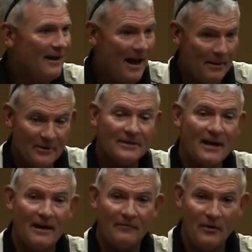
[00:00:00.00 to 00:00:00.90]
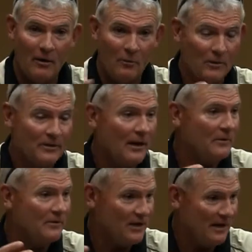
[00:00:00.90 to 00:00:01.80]
I'm excited. If y'all want to come
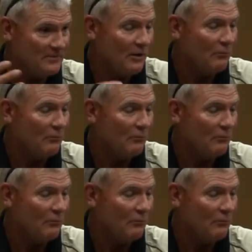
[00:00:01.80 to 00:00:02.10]
to James L.